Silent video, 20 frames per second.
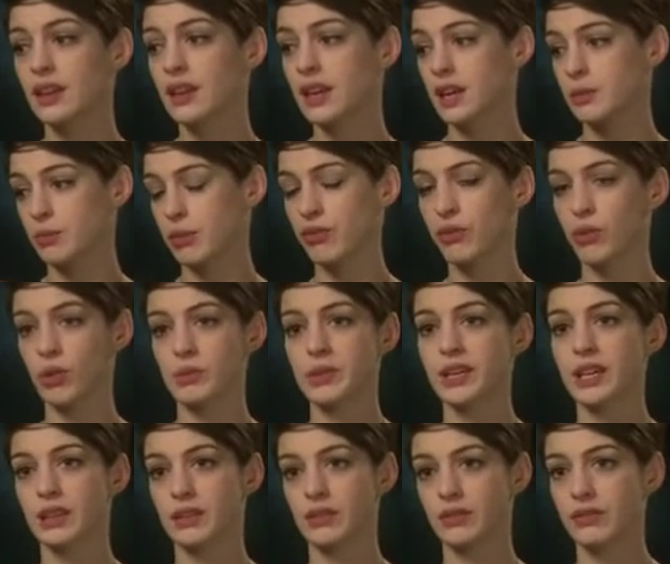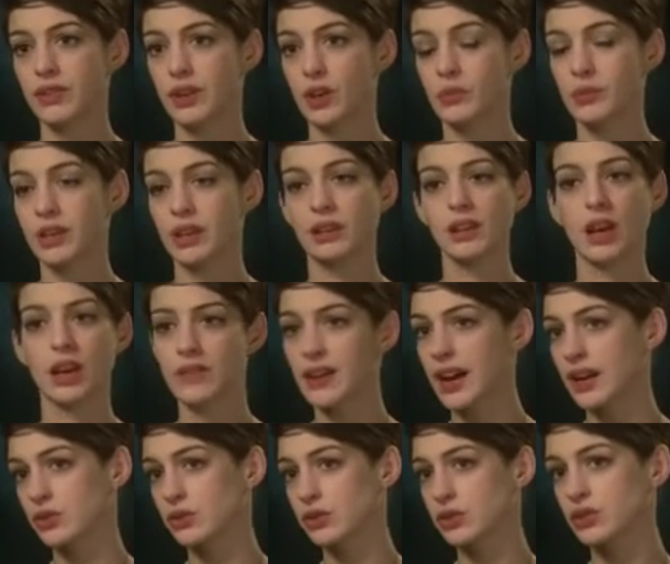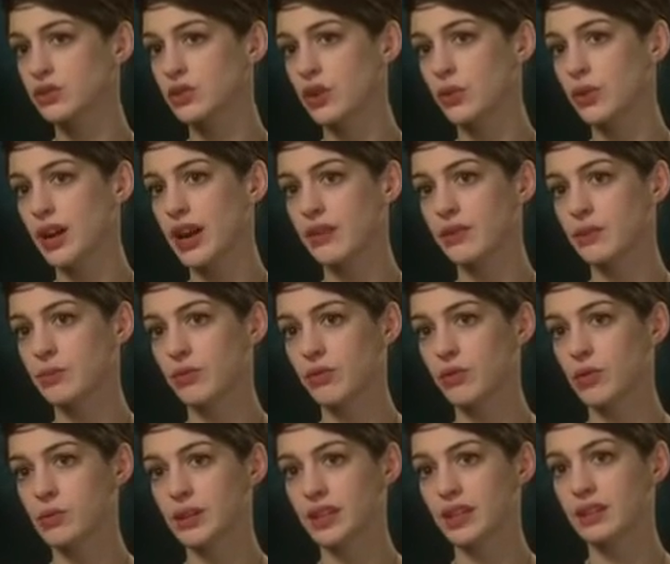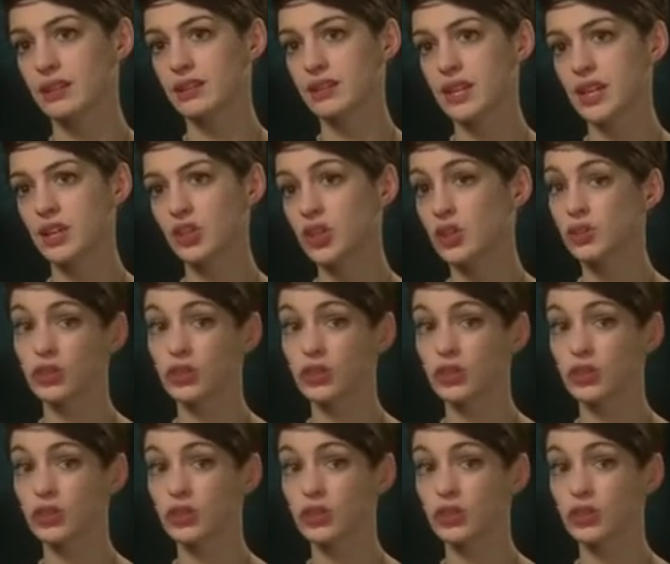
performing it in film that a lot of actresses don't have in performing it in the stage show.